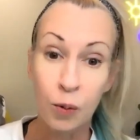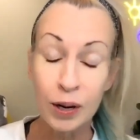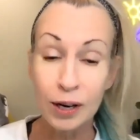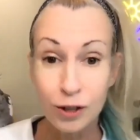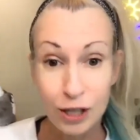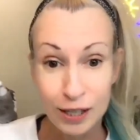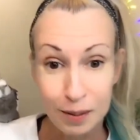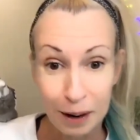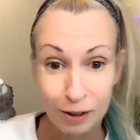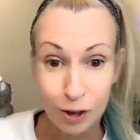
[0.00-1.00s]
We are just
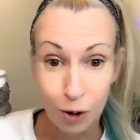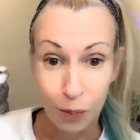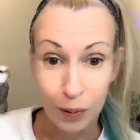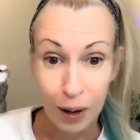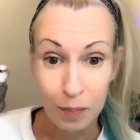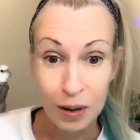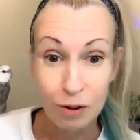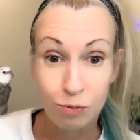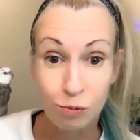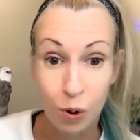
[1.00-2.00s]
about to open up
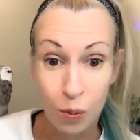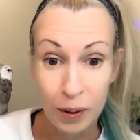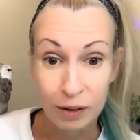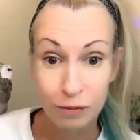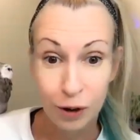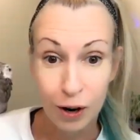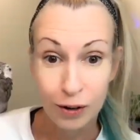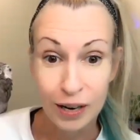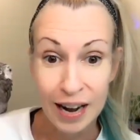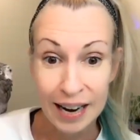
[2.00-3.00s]
enrollment for our
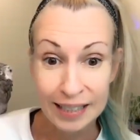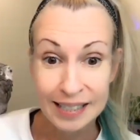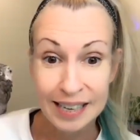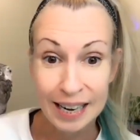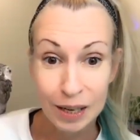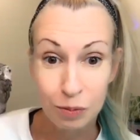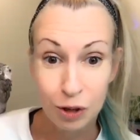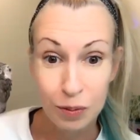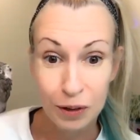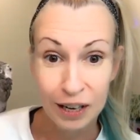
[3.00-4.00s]
next Animal
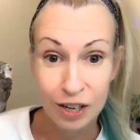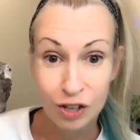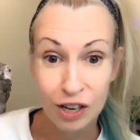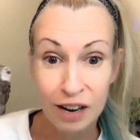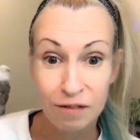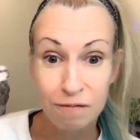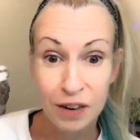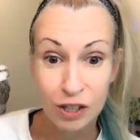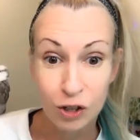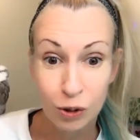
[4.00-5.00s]
Communication
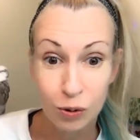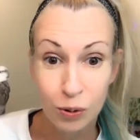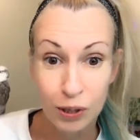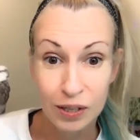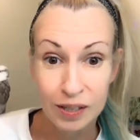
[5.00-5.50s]
Adventure course.